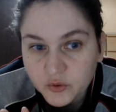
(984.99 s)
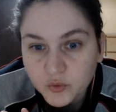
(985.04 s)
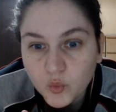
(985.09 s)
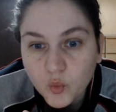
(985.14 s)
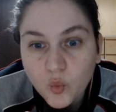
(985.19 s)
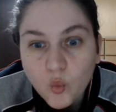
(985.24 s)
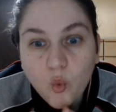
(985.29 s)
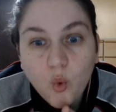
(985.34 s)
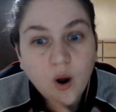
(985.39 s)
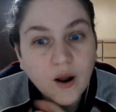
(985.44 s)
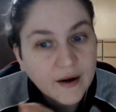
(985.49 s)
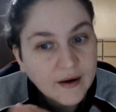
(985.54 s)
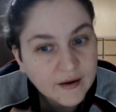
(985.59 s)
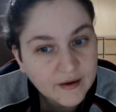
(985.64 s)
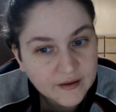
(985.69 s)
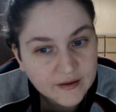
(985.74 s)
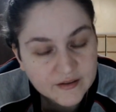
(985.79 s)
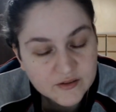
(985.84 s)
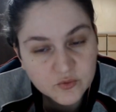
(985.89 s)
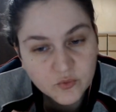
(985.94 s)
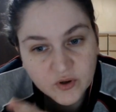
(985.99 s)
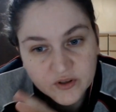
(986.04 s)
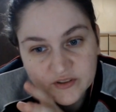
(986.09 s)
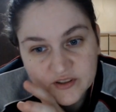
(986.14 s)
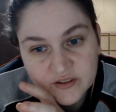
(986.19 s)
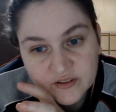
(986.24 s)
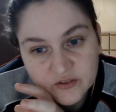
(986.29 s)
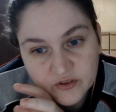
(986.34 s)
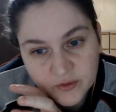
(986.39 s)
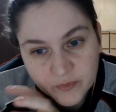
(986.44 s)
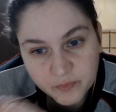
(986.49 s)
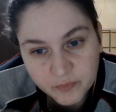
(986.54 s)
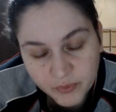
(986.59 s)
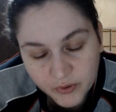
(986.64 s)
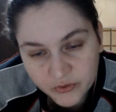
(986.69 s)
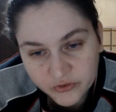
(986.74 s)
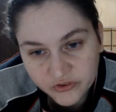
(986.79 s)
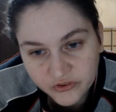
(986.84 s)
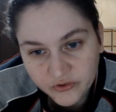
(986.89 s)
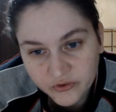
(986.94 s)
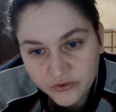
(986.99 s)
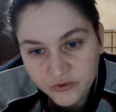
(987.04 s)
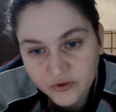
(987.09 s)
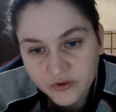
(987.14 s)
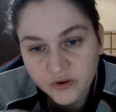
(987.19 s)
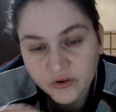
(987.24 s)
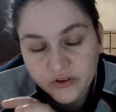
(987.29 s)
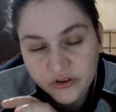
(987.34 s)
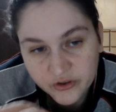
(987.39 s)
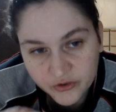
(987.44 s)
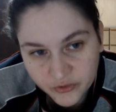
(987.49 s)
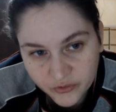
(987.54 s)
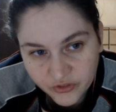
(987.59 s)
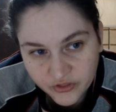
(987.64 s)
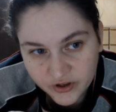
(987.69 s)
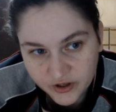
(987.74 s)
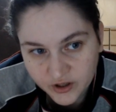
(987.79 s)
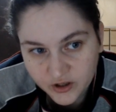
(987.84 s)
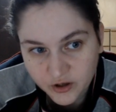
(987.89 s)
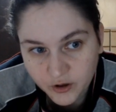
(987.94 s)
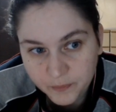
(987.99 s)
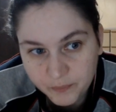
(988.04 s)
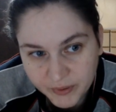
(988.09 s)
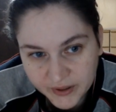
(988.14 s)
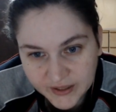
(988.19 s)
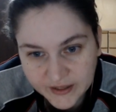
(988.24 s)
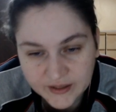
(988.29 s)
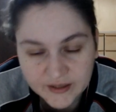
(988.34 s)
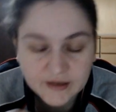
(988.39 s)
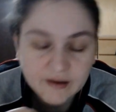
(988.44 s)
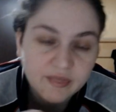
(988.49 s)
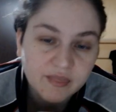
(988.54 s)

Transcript: One is wanting to impose on you their opinion.